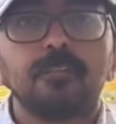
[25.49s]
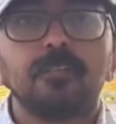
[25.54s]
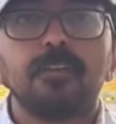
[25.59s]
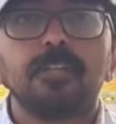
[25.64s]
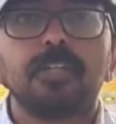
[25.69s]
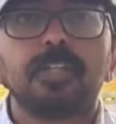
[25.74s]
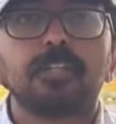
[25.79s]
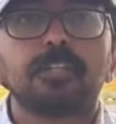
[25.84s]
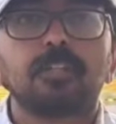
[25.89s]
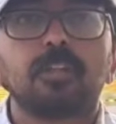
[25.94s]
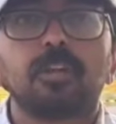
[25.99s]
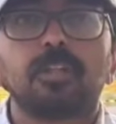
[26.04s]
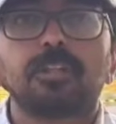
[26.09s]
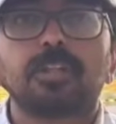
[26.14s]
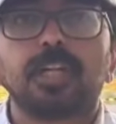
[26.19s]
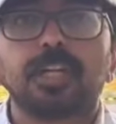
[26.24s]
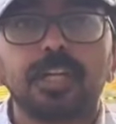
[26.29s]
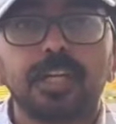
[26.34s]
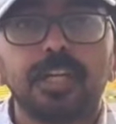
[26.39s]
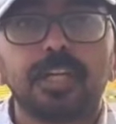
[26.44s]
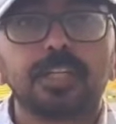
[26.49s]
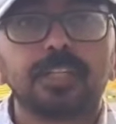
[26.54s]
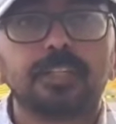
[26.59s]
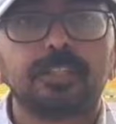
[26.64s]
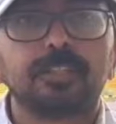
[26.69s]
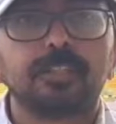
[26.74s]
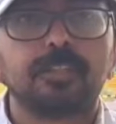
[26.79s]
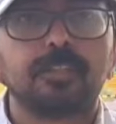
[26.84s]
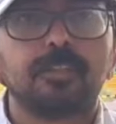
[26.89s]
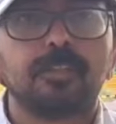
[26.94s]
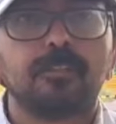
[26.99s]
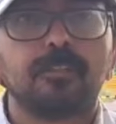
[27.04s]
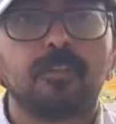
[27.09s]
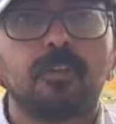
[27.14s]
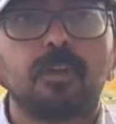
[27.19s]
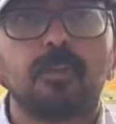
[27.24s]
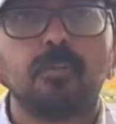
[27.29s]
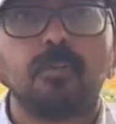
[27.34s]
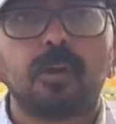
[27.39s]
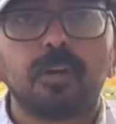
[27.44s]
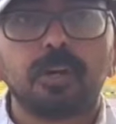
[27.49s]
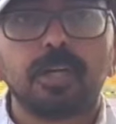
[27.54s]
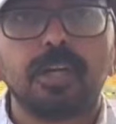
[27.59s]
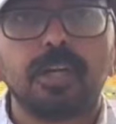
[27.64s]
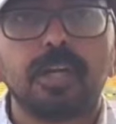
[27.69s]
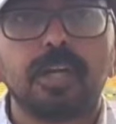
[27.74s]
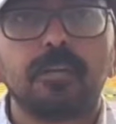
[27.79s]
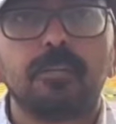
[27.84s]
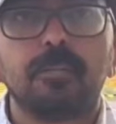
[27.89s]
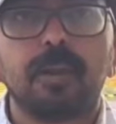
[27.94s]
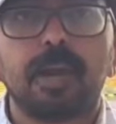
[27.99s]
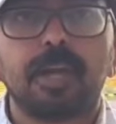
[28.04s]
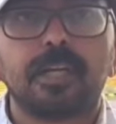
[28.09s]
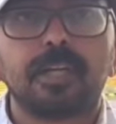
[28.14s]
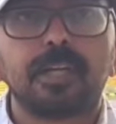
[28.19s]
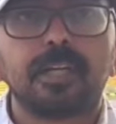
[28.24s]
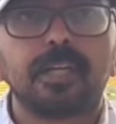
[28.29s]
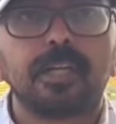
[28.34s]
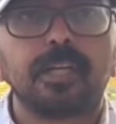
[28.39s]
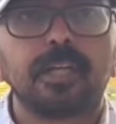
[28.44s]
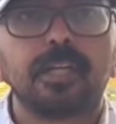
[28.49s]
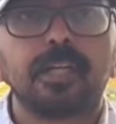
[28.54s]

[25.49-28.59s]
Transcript: which has caused headaches for a modern day batter,